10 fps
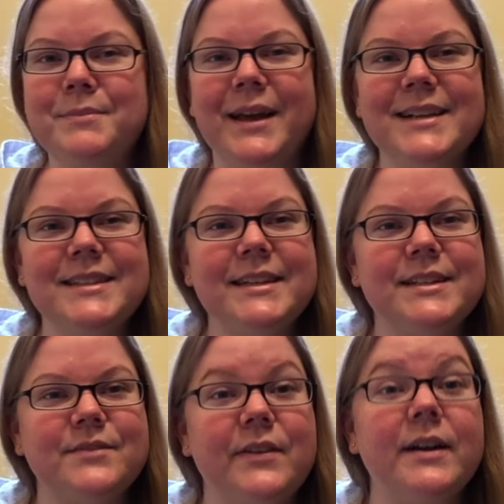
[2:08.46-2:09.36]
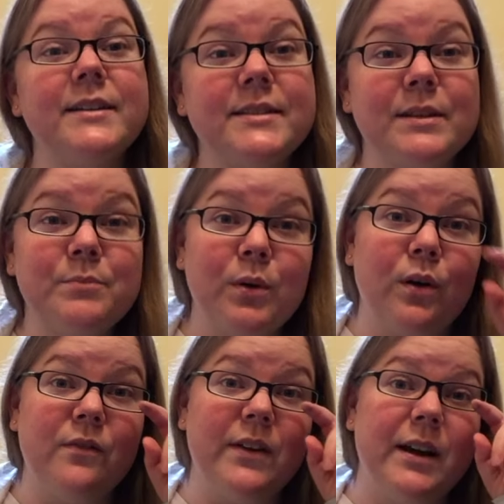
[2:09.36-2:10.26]
because it is very
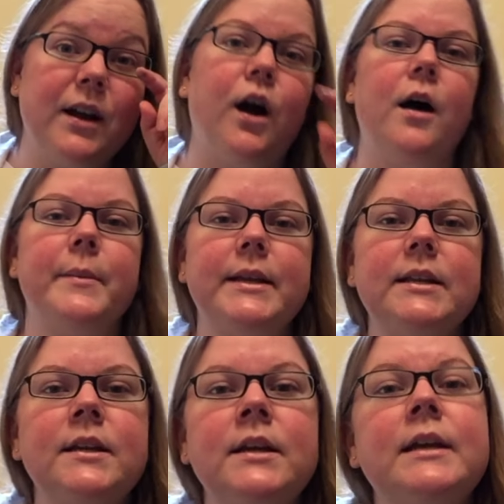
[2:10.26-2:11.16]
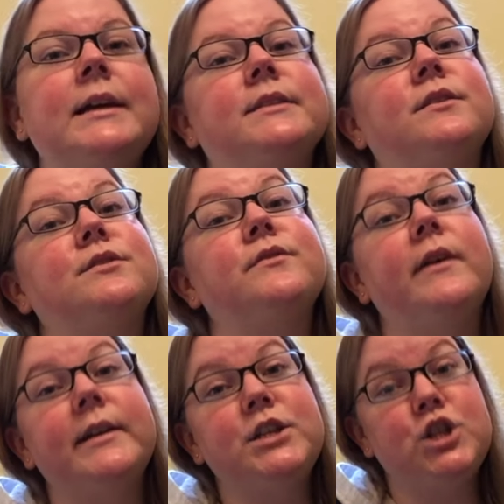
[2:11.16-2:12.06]
simple, very common, it's also
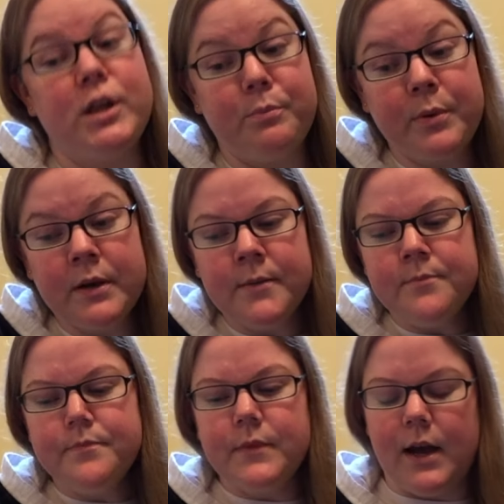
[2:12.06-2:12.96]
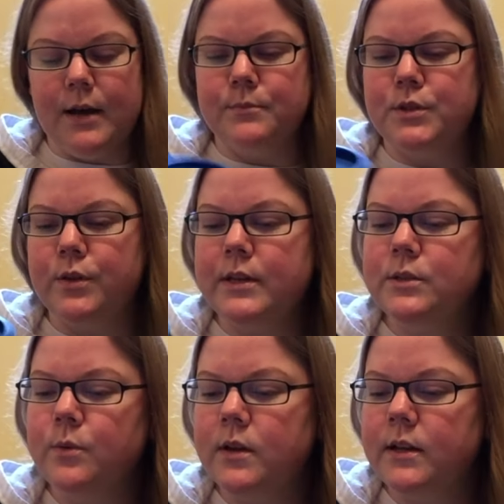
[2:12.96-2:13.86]
very cheap. Um, so this
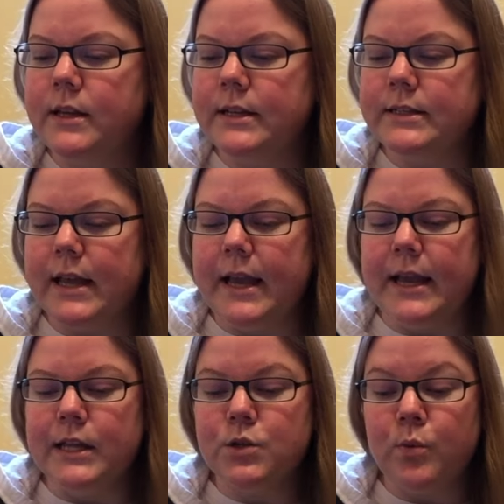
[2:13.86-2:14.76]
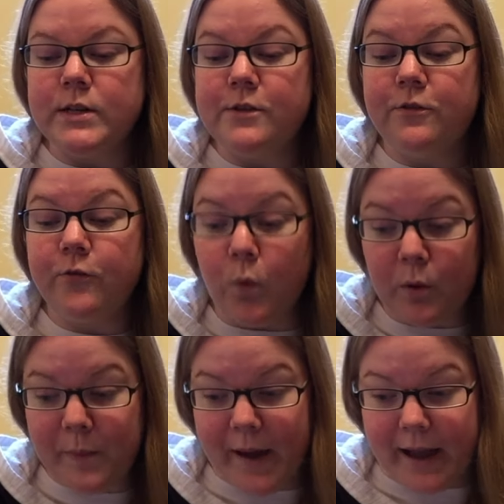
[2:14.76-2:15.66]
one is a 24
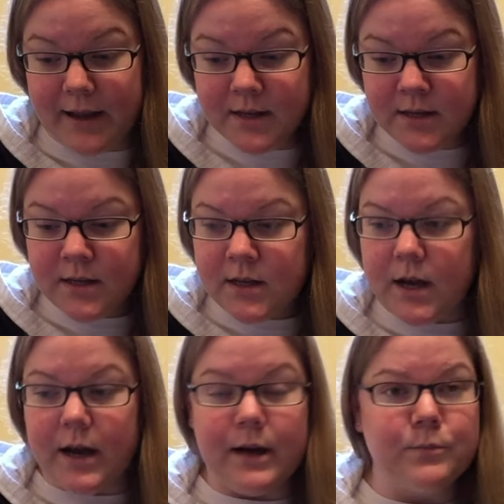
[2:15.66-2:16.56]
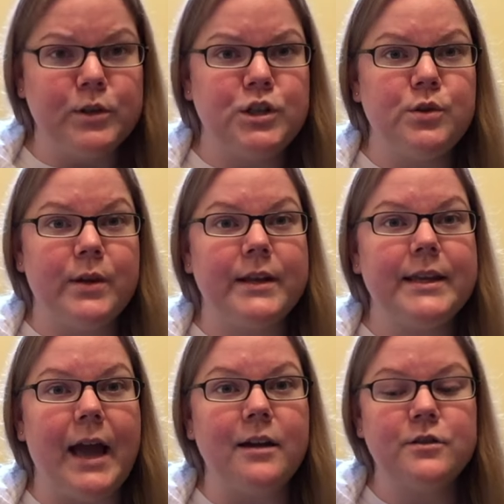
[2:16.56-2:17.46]
pack, um, which you can
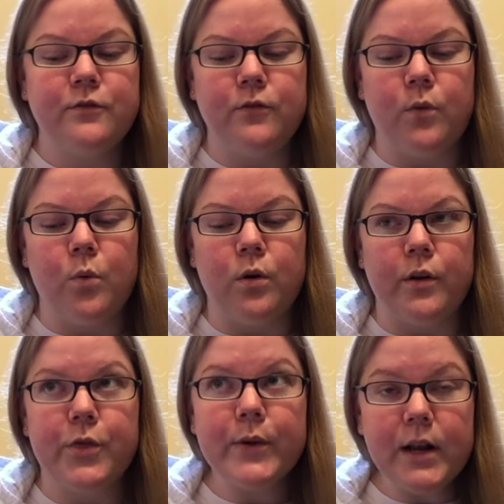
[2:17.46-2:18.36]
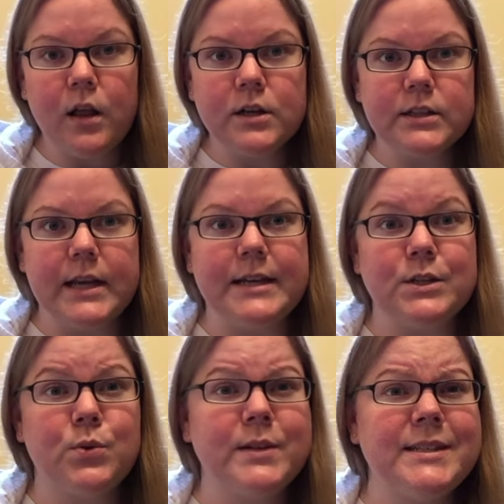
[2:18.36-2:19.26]
get for
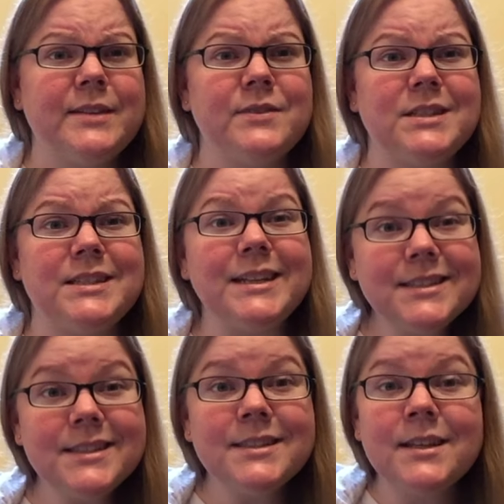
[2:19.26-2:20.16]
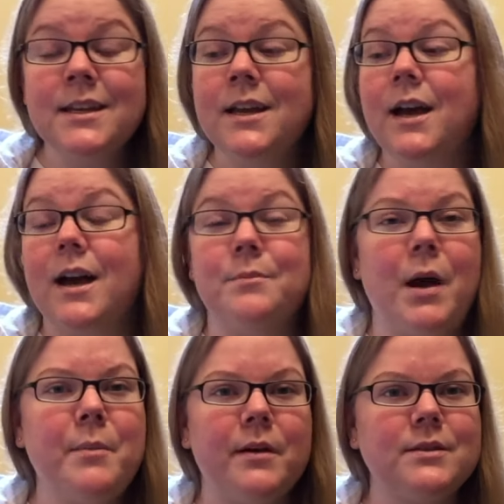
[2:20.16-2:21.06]
$3.27. Um,
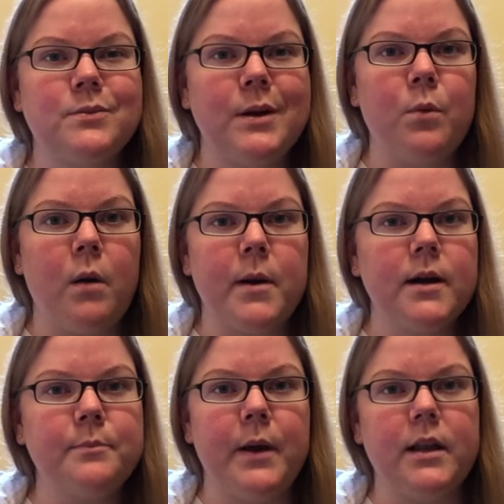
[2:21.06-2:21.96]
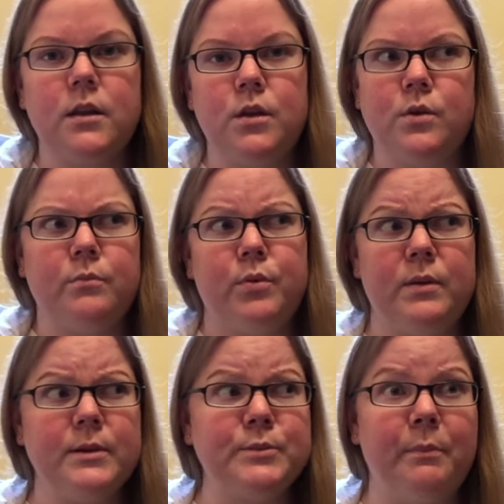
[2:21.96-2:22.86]
I bought this one at Walmart, but you can pretty
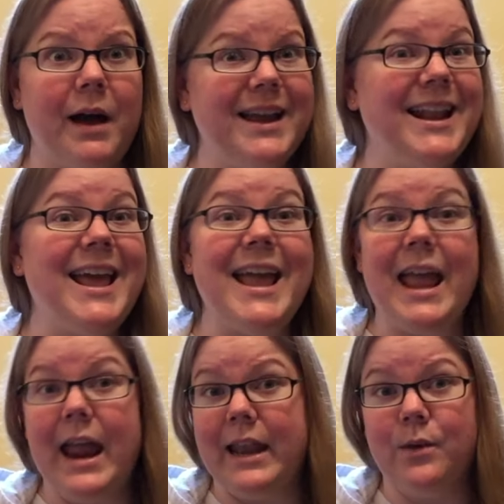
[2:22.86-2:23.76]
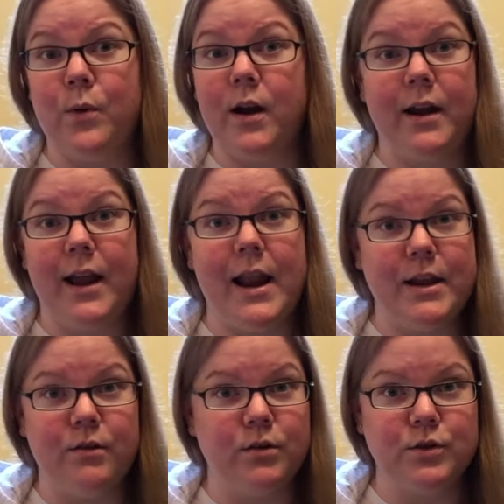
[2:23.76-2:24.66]
much buy it anywhere at any
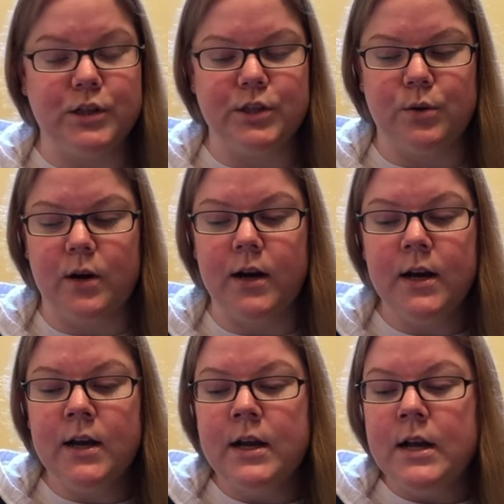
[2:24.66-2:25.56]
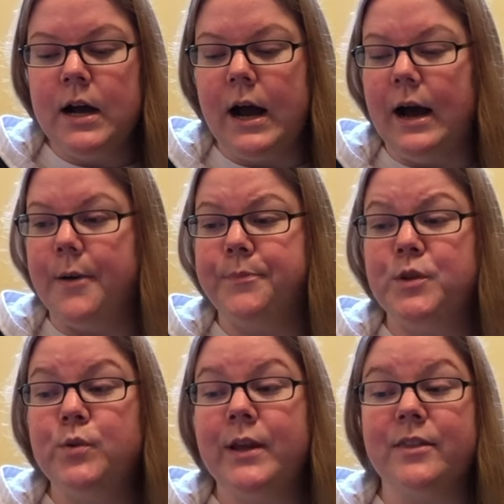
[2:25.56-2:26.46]
grocery store. Um,
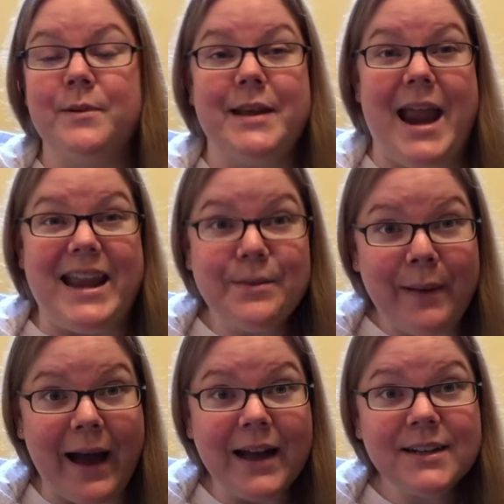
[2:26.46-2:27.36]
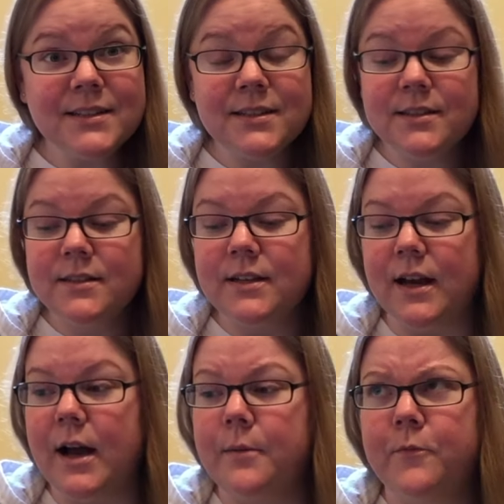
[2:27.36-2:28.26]
you can get them in 80 packs
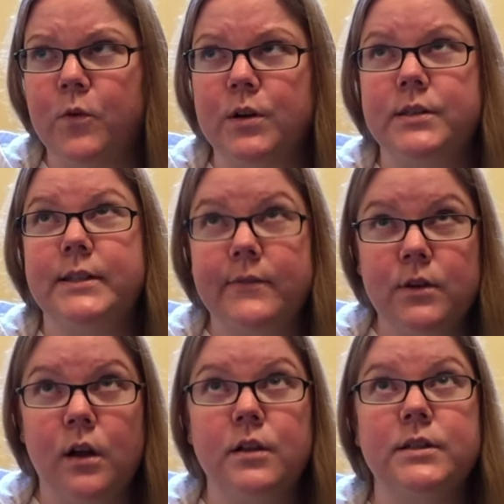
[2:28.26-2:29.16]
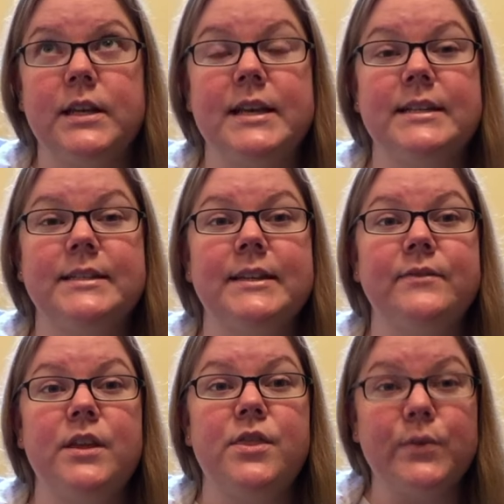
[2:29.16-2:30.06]
um, for
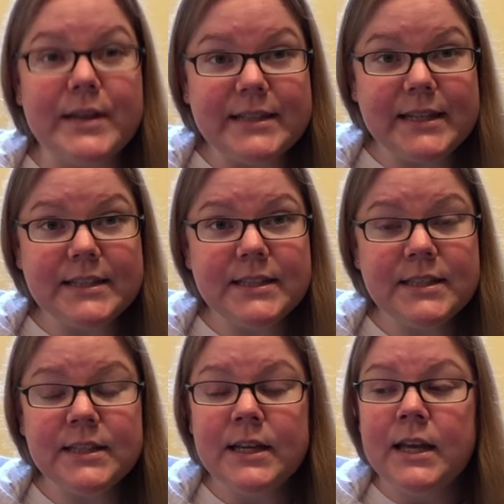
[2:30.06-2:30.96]
$7.73.